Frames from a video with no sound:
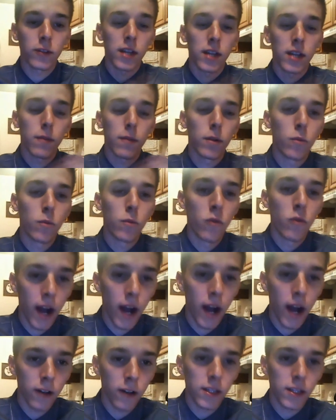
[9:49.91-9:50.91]
I was able to move
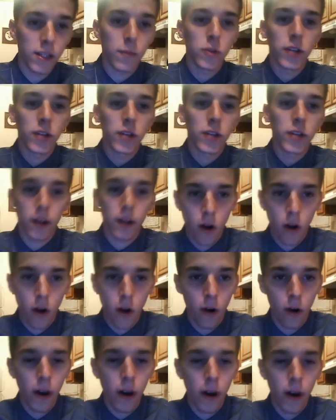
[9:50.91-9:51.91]
out. I was able to get a
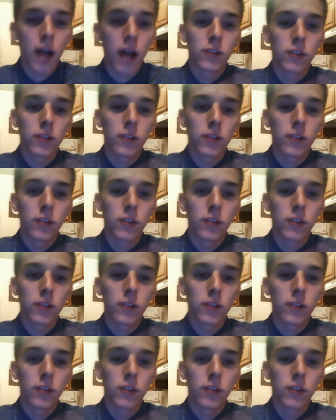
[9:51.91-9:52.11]
car.